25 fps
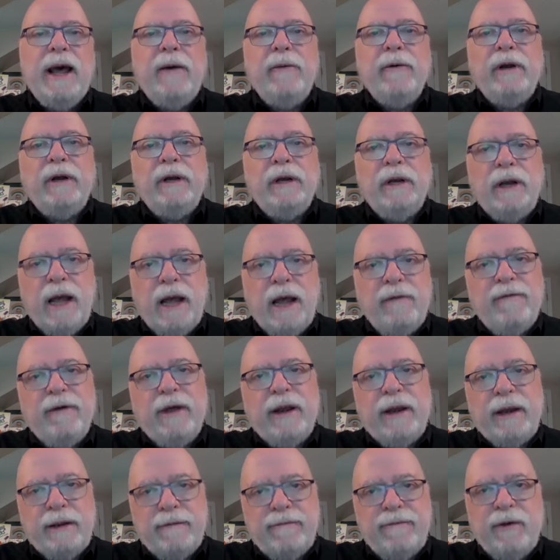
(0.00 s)
I would
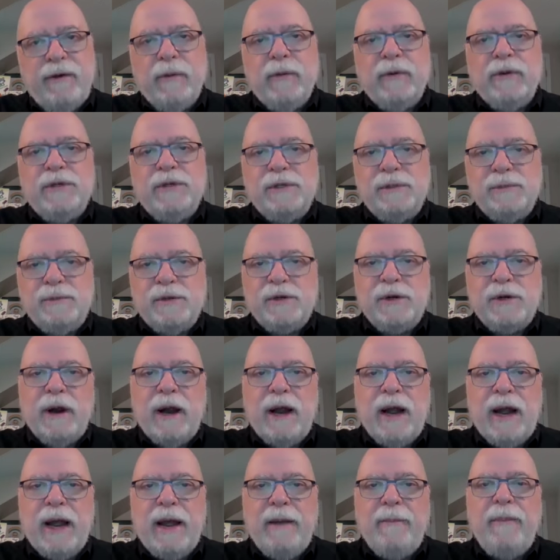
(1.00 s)
love it if you would
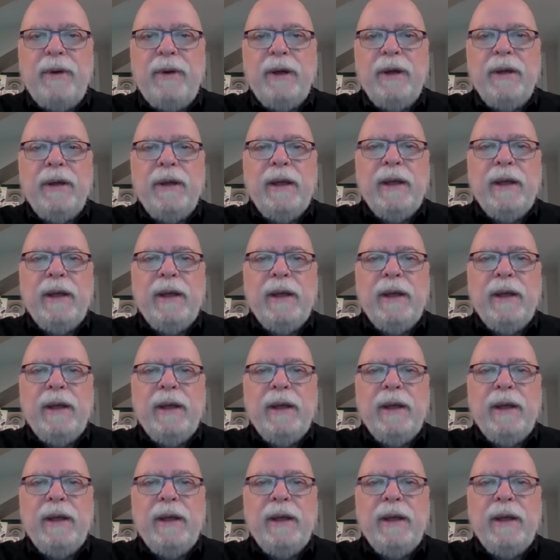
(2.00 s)
subscribe